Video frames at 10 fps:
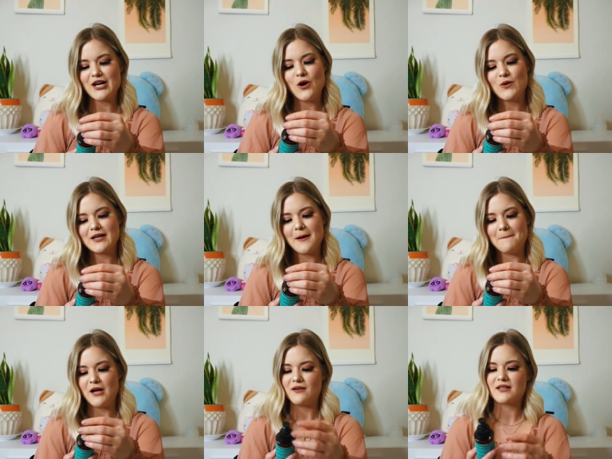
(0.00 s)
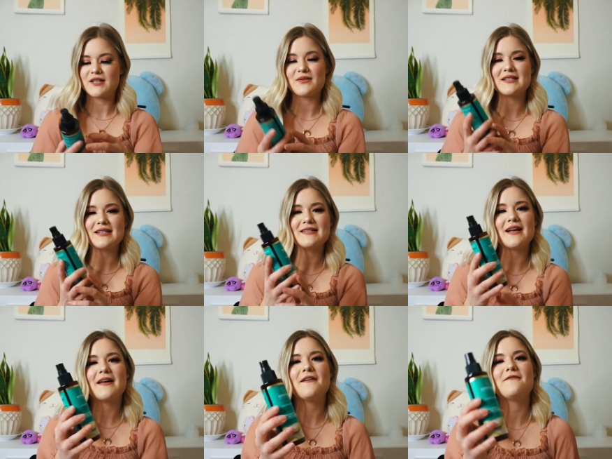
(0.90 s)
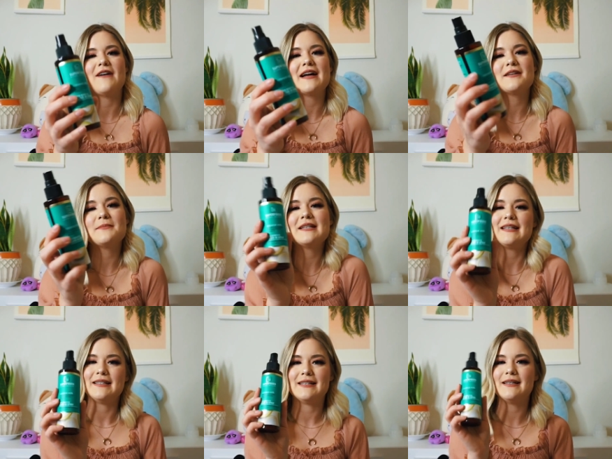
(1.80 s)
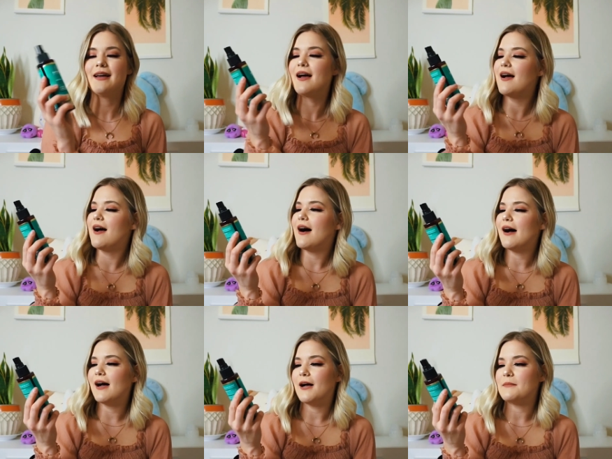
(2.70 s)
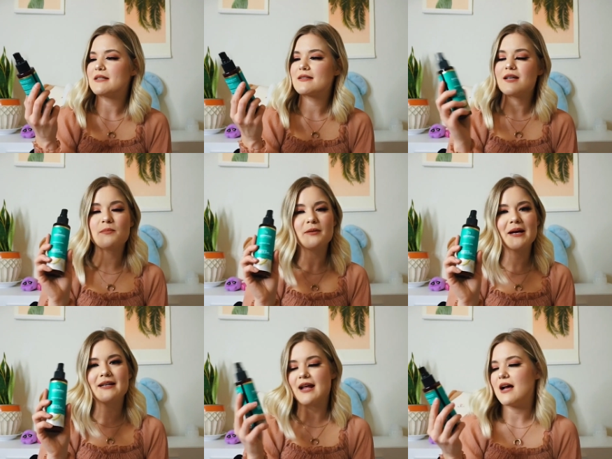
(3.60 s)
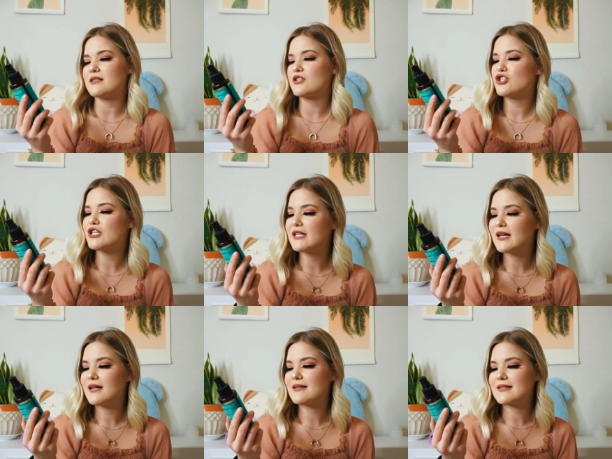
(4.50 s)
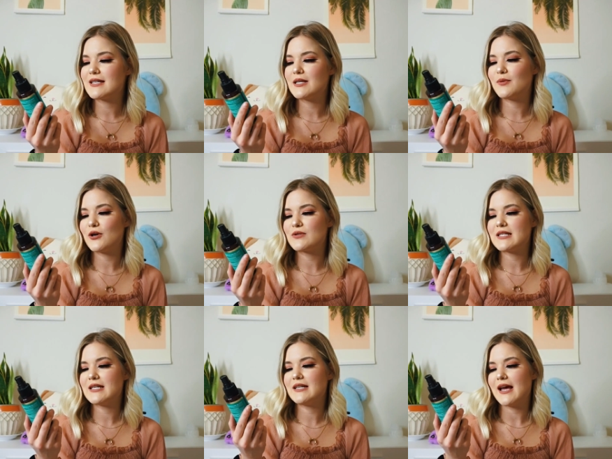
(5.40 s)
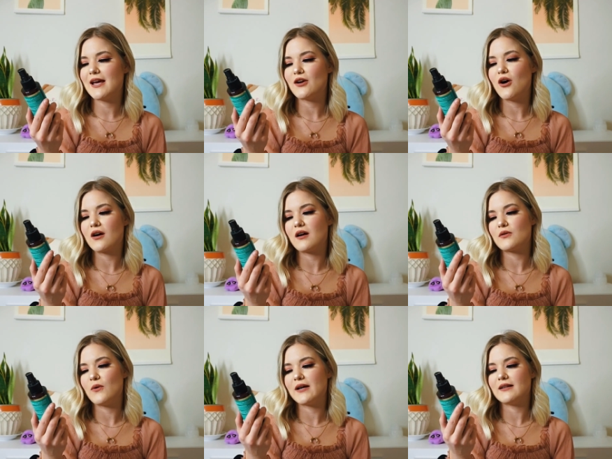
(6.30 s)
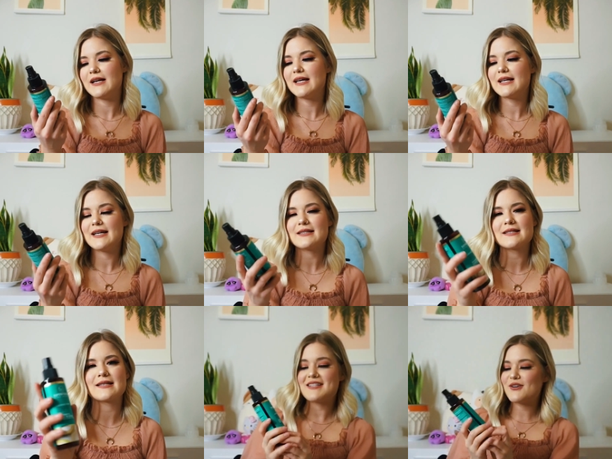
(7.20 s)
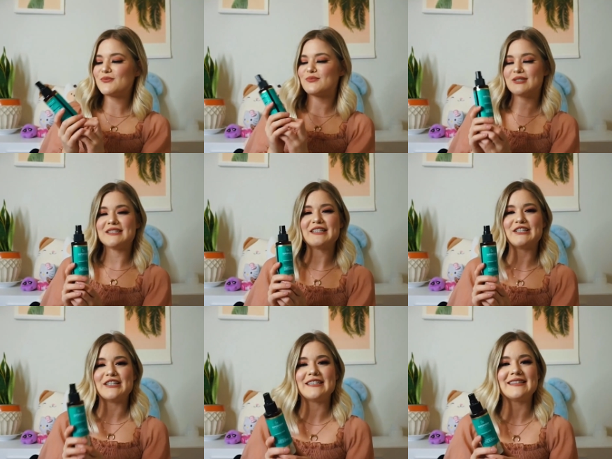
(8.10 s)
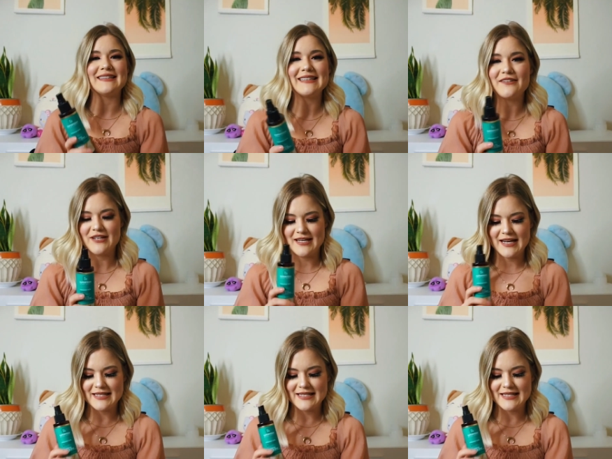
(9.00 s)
Coconut Milk. So this is a vitamin E um, supplement. It has chia seed protein and argan oil in it. This is a really good leave-in.